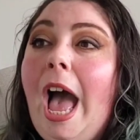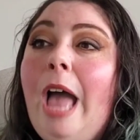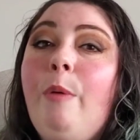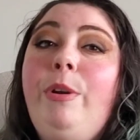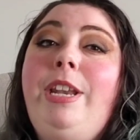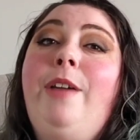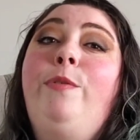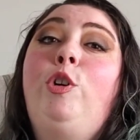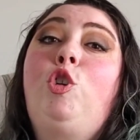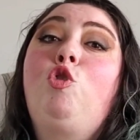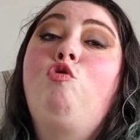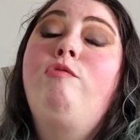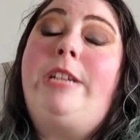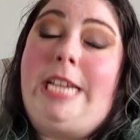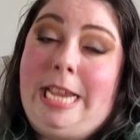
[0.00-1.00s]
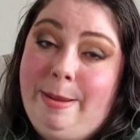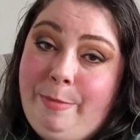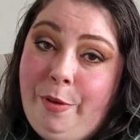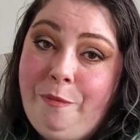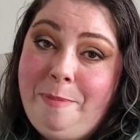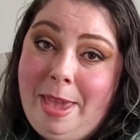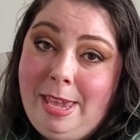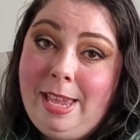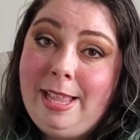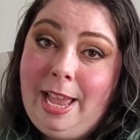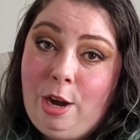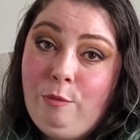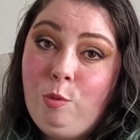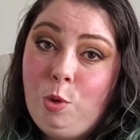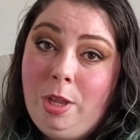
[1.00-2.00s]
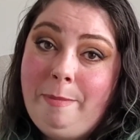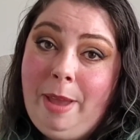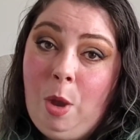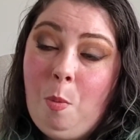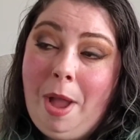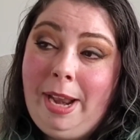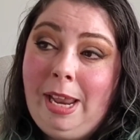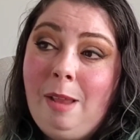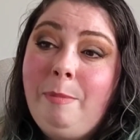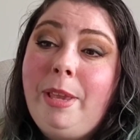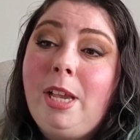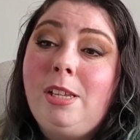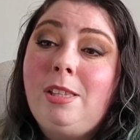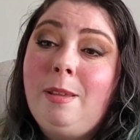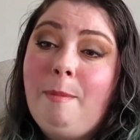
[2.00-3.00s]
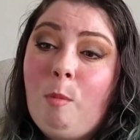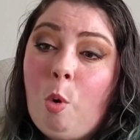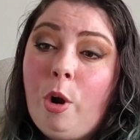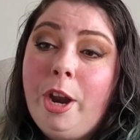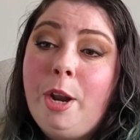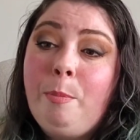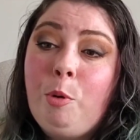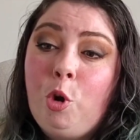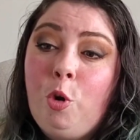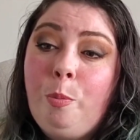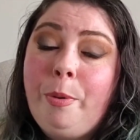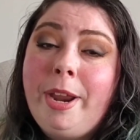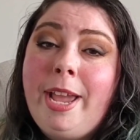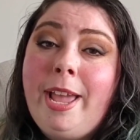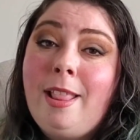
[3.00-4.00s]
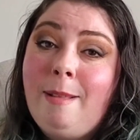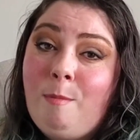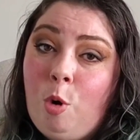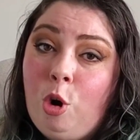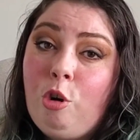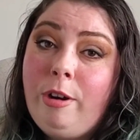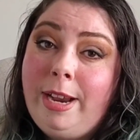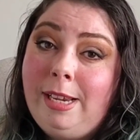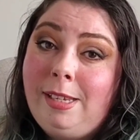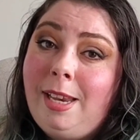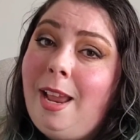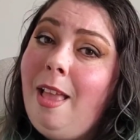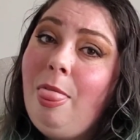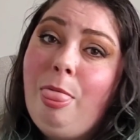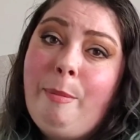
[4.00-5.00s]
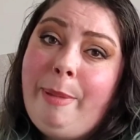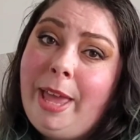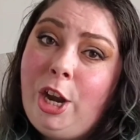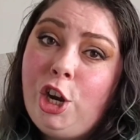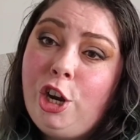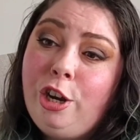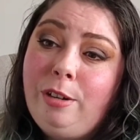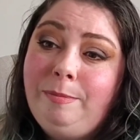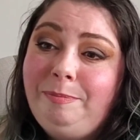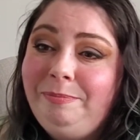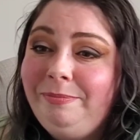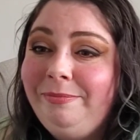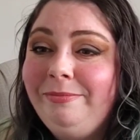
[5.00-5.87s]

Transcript: I would never dream of making that a rule at my wedding because the more inappropriate and the more crazy, the better.